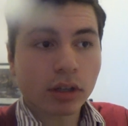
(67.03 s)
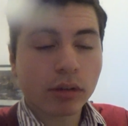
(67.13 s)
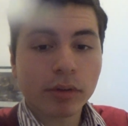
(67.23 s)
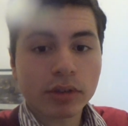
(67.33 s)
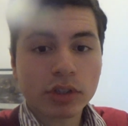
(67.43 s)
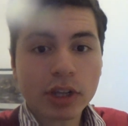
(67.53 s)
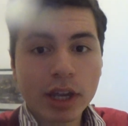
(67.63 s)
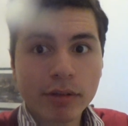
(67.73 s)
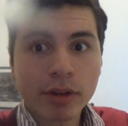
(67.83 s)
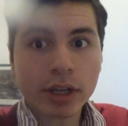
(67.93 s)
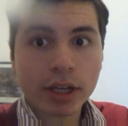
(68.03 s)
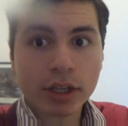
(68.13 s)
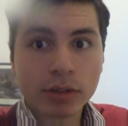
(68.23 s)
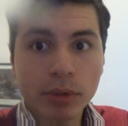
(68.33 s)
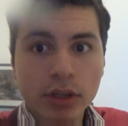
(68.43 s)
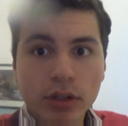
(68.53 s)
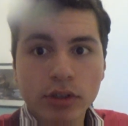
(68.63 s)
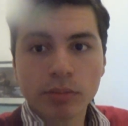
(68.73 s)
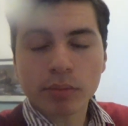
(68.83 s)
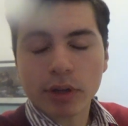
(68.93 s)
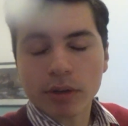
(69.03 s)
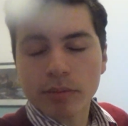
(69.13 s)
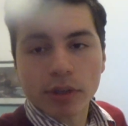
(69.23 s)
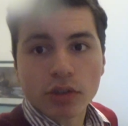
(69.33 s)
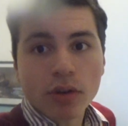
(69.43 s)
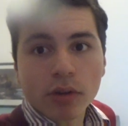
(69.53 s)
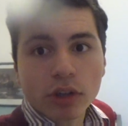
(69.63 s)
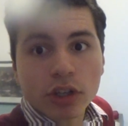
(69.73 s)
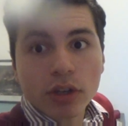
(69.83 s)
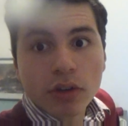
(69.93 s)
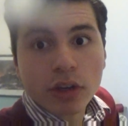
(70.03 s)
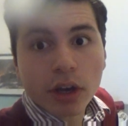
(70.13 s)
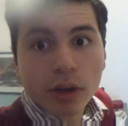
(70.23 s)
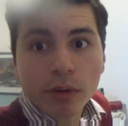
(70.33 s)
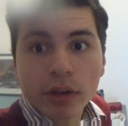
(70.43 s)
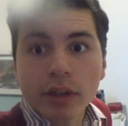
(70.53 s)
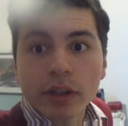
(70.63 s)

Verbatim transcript: I won't say when it is because, but it's not Cuneo,